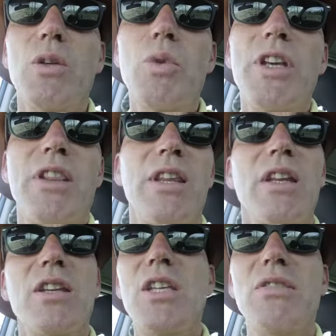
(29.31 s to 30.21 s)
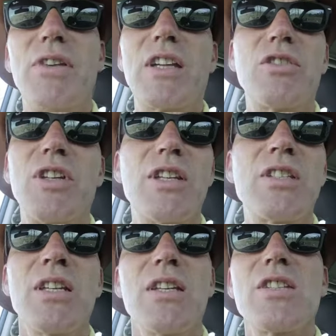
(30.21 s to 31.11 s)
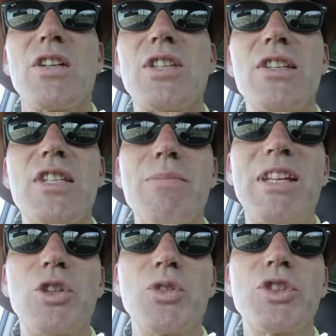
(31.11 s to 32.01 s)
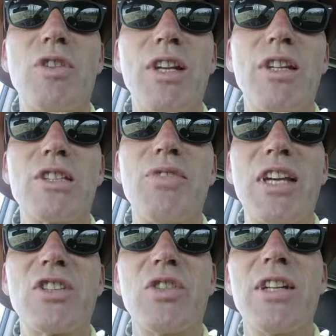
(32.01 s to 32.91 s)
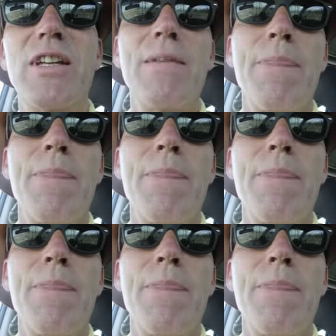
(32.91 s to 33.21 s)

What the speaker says: with key factories such as Cement Australia's factory,